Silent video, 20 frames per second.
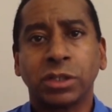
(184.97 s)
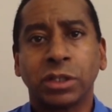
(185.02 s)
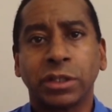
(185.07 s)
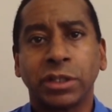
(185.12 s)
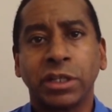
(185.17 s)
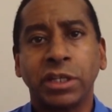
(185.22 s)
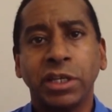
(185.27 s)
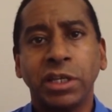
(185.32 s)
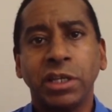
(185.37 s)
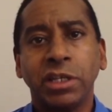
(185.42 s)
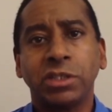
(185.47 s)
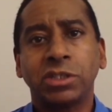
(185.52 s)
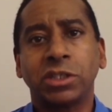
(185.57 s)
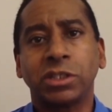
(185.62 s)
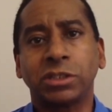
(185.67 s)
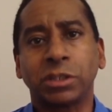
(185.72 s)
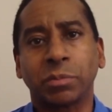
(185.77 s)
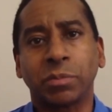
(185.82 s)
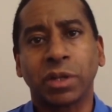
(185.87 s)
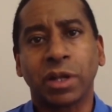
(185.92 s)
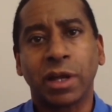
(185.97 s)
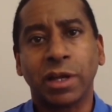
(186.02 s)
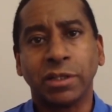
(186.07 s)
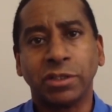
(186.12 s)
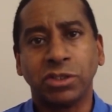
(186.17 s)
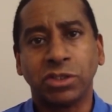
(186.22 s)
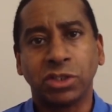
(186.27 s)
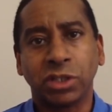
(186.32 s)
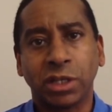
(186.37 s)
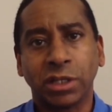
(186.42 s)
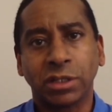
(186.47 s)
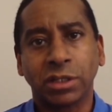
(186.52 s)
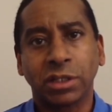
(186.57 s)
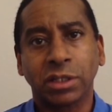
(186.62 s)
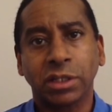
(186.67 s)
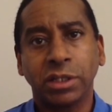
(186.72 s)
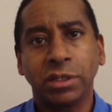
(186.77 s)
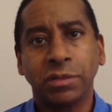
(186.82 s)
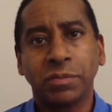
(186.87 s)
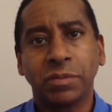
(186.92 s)
the heat is applied
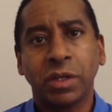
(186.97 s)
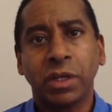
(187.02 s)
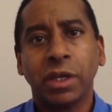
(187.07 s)
gently,